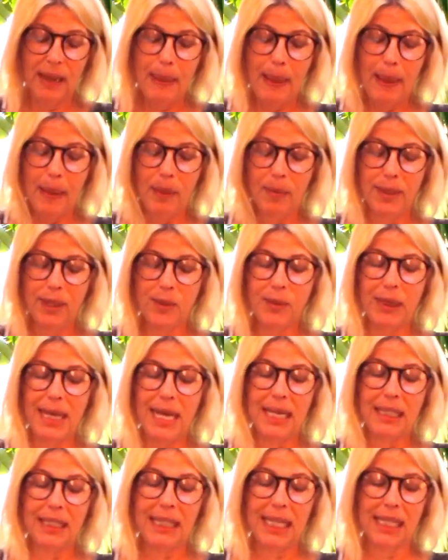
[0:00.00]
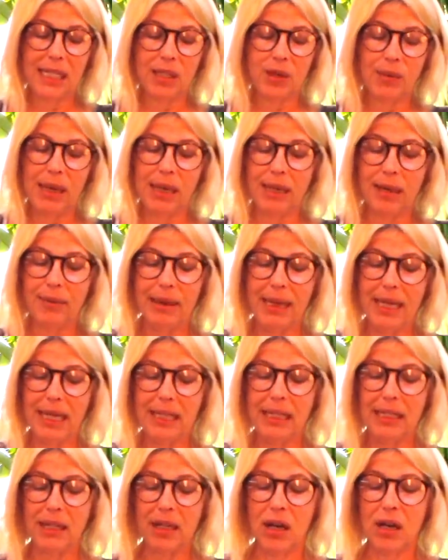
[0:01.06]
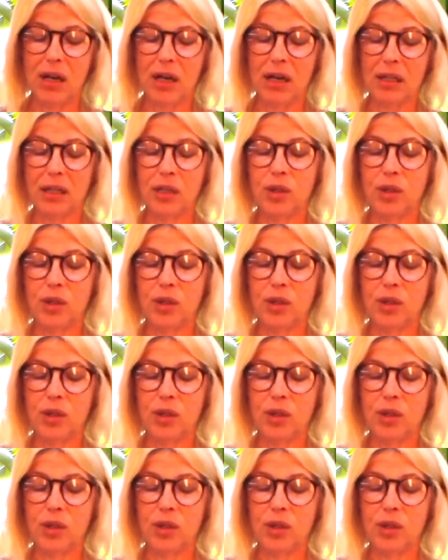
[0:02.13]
Now, the ones we kind of like to recommend are